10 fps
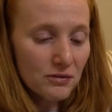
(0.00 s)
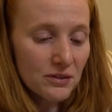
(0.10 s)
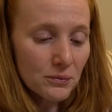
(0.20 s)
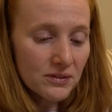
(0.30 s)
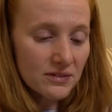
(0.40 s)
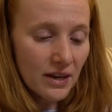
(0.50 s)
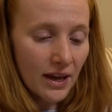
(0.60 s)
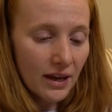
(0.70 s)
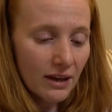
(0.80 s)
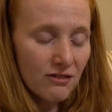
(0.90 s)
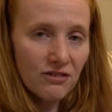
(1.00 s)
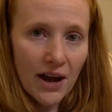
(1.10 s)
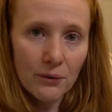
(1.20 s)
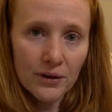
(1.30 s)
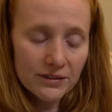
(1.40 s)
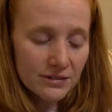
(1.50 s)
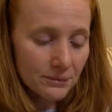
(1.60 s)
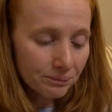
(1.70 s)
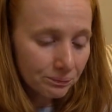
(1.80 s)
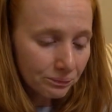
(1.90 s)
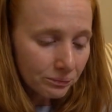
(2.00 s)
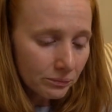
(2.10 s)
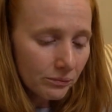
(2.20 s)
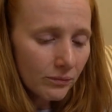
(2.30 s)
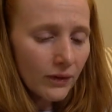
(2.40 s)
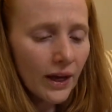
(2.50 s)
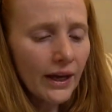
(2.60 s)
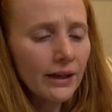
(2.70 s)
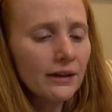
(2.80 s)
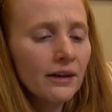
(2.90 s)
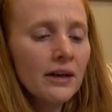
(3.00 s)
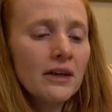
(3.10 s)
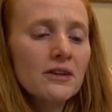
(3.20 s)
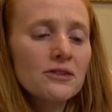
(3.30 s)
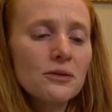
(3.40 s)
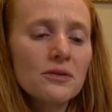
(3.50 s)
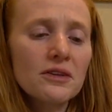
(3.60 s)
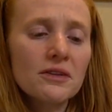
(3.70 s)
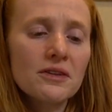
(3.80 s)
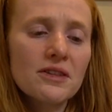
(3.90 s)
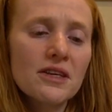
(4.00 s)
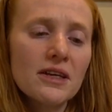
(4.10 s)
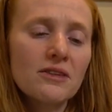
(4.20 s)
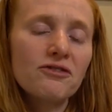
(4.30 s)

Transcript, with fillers: It was a, a virus and so the, the